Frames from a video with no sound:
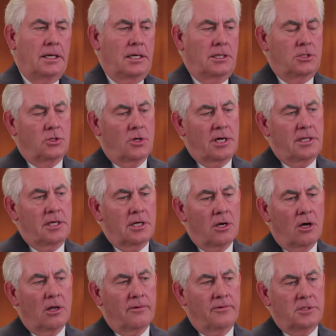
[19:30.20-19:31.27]
And so I think
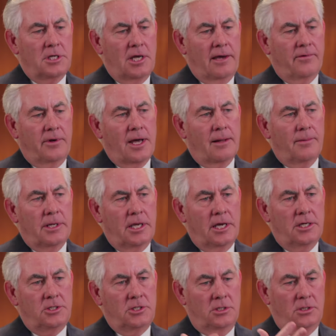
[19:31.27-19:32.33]
all of us have an
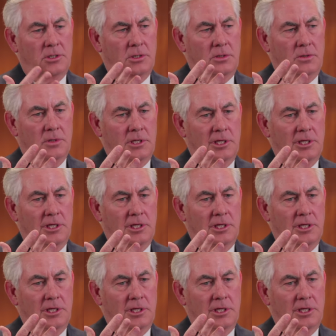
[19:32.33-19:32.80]
obligation to